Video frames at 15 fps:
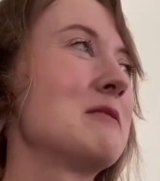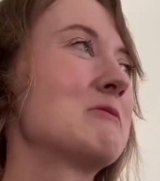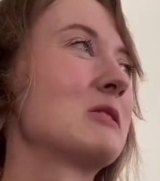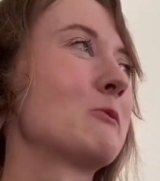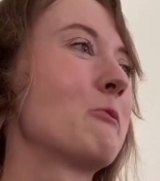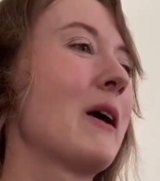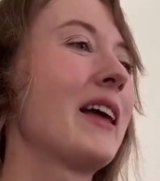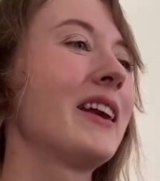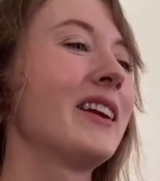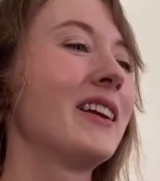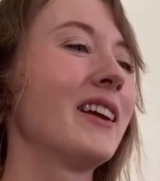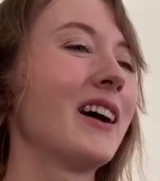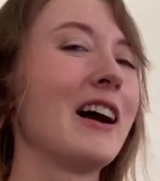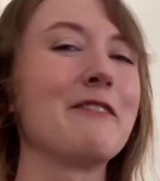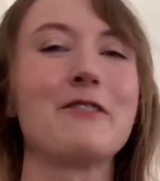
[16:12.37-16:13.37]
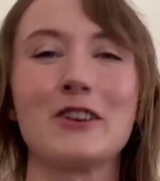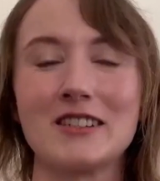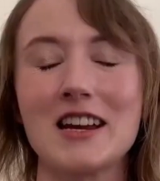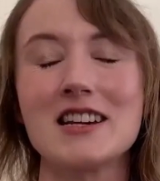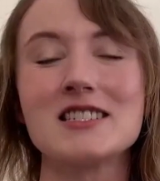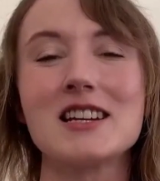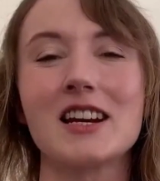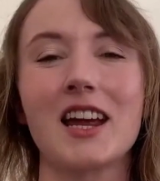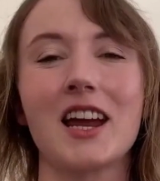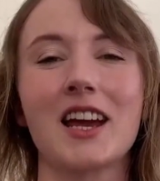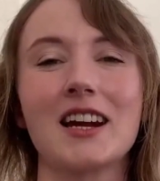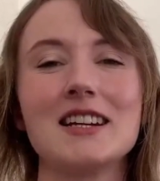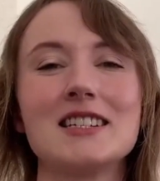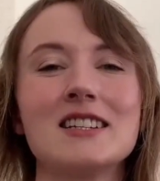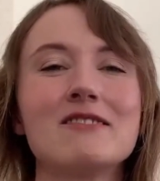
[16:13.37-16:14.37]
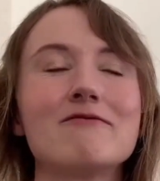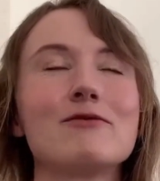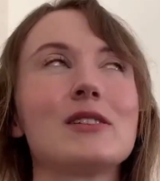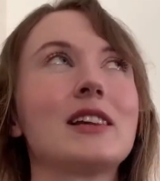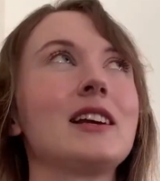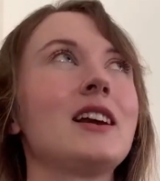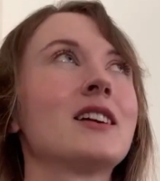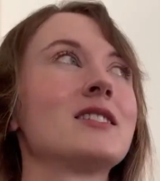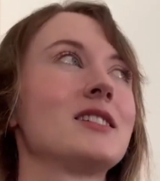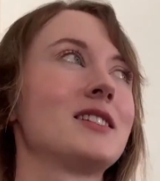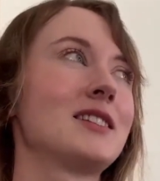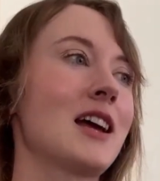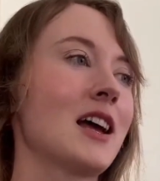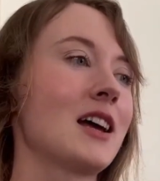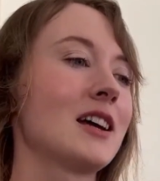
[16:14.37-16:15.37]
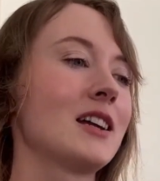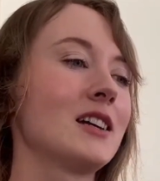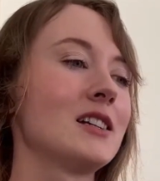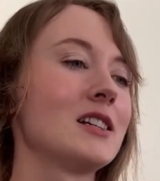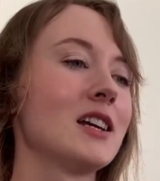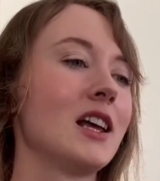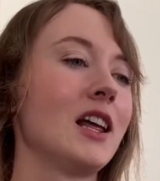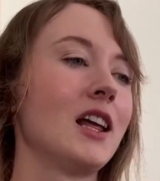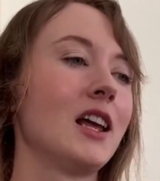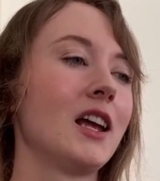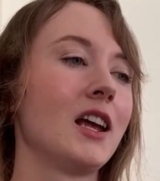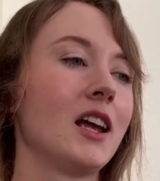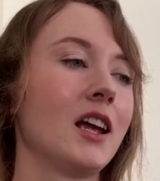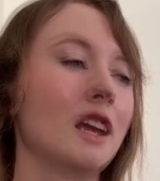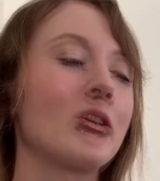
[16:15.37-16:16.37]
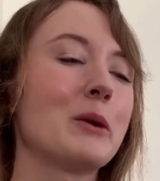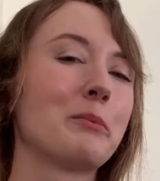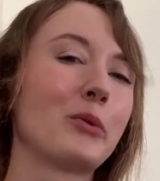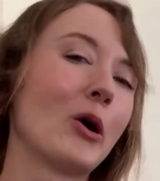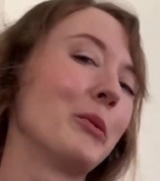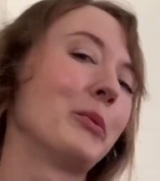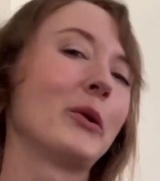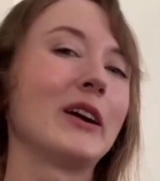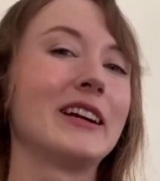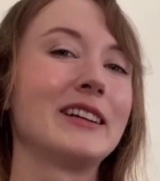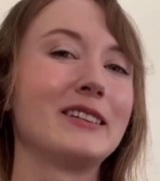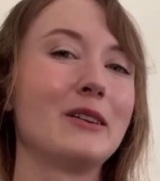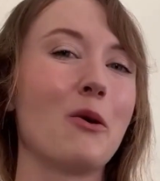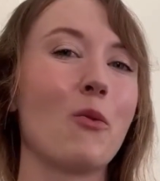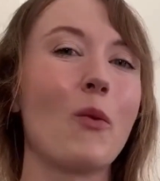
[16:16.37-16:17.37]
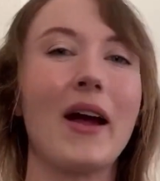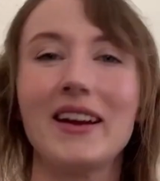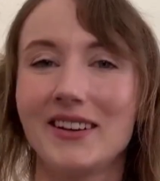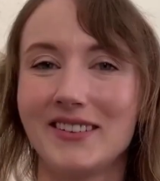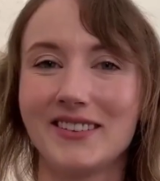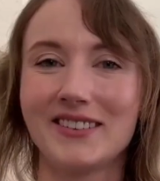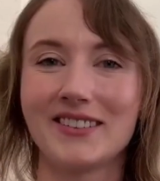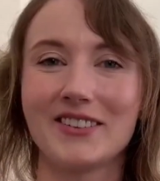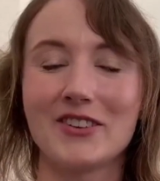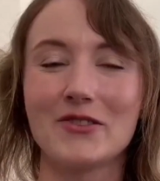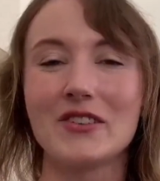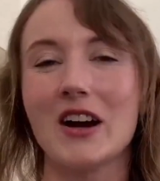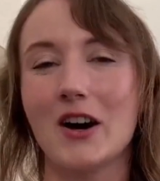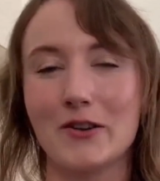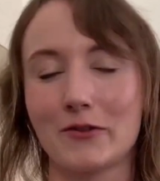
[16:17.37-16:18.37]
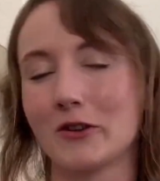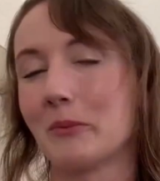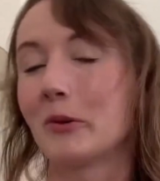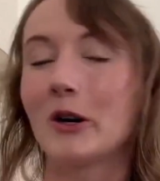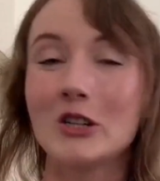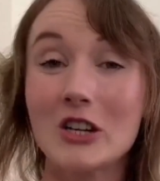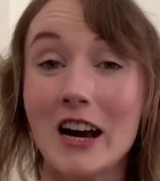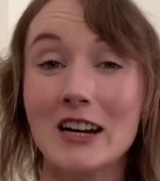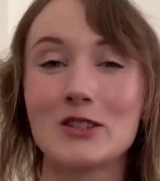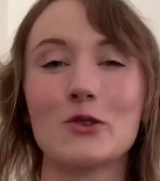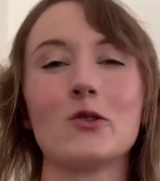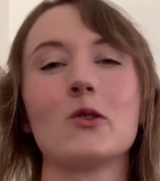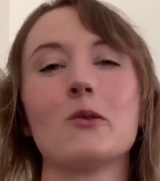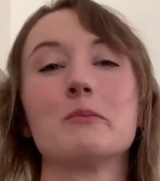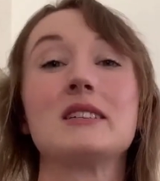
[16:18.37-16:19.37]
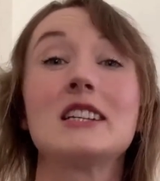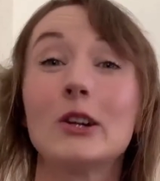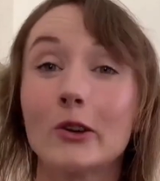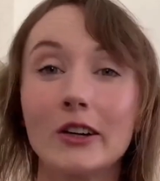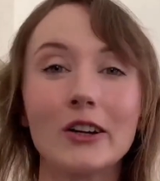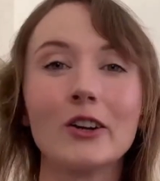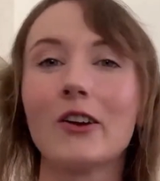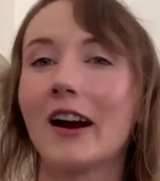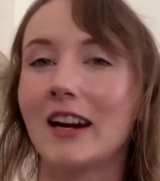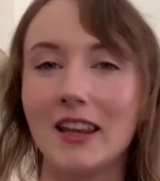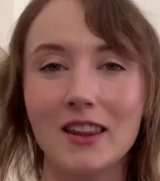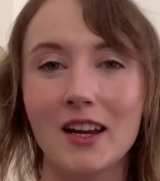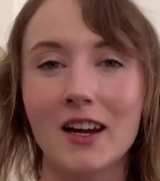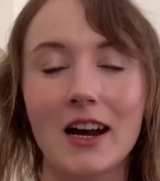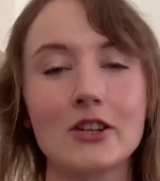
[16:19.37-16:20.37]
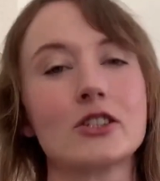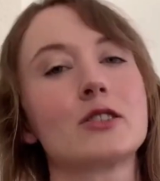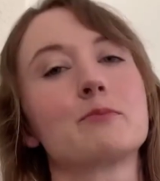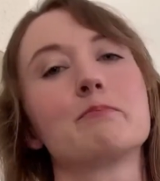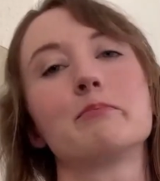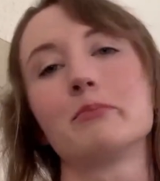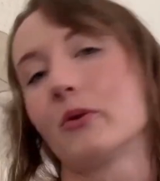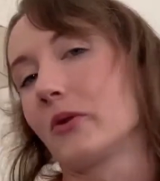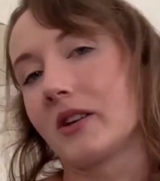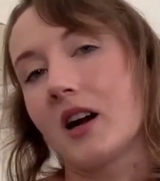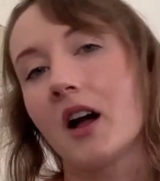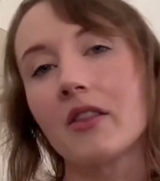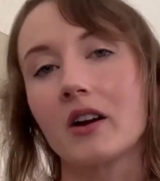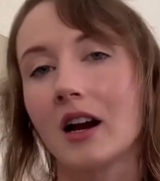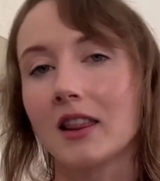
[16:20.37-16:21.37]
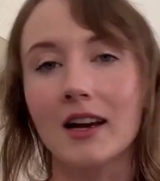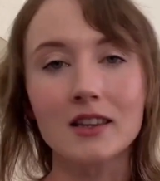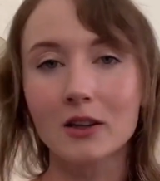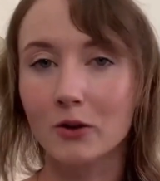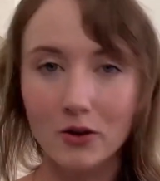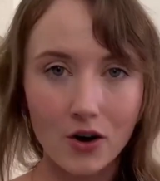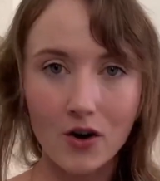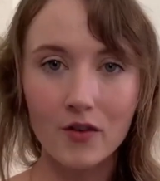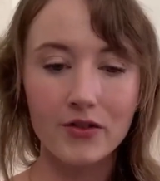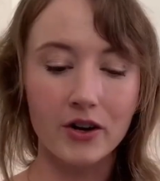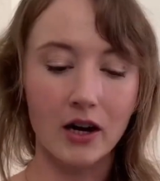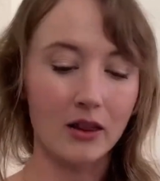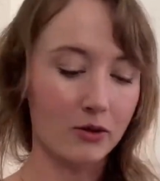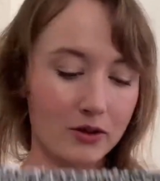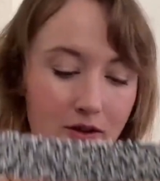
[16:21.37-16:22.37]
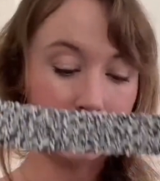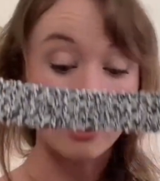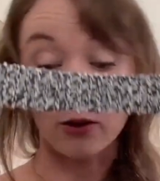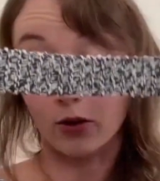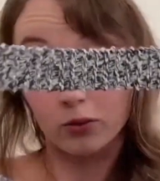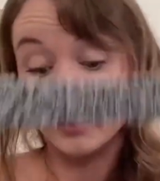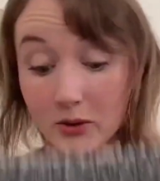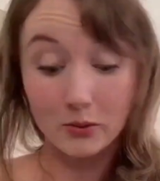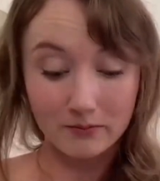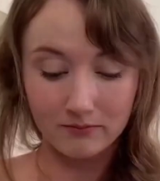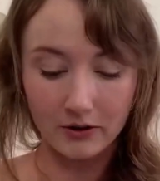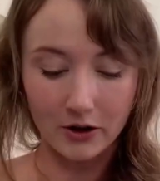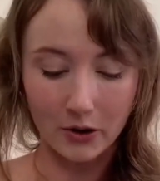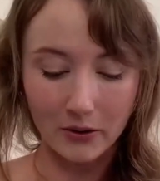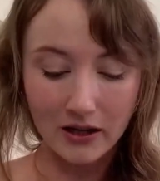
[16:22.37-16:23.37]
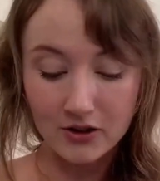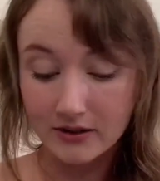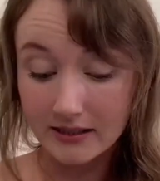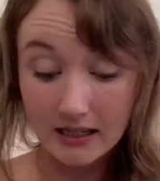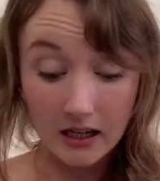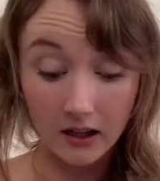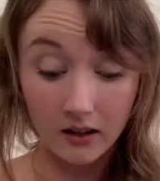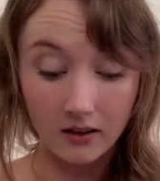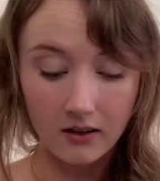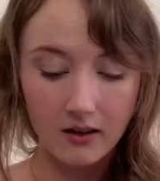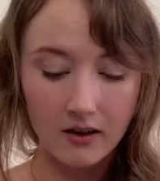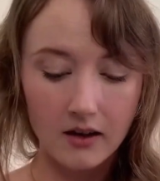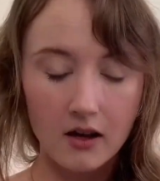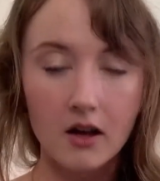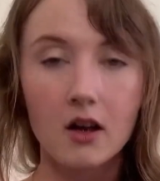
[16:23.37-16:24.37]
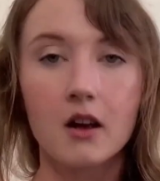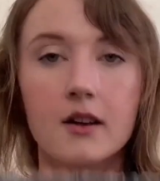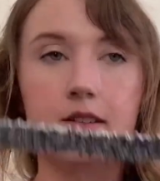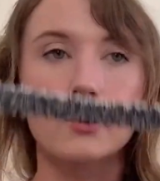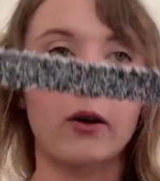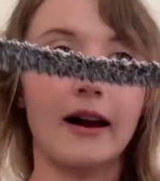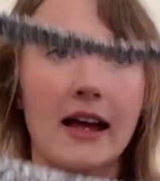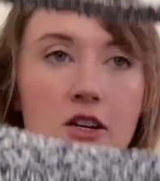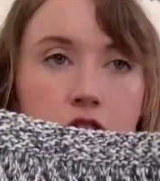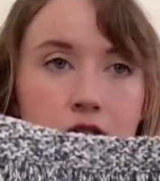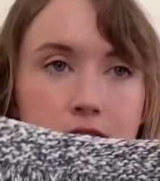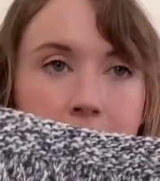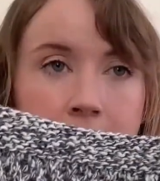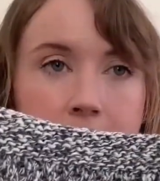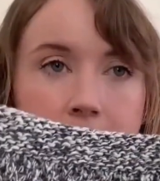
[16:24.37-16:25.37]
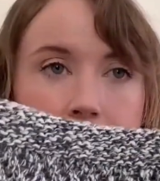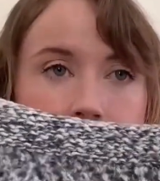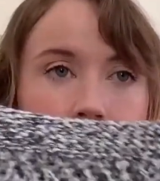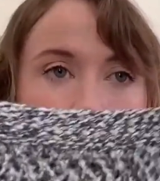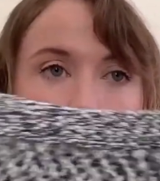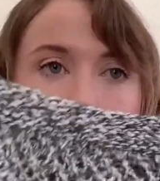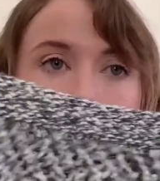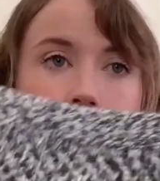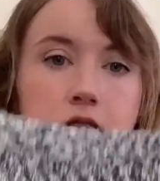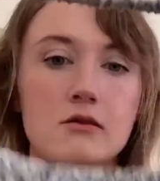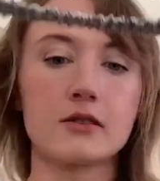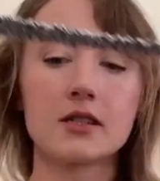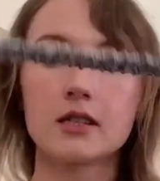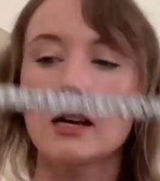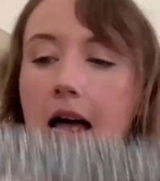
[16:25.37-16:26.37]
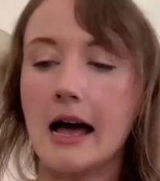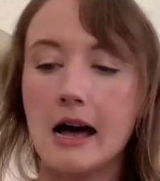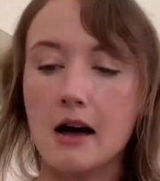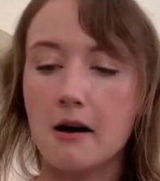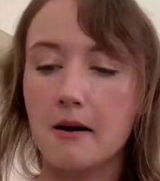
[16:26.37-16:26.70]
It was when I first started knitting and I didn't really understand, the appropriate weight of yarn for a project or material or anything. I just bought yarn that I liked the look of, that I thought was, interesting. So I had 2 skeins of this sitting around,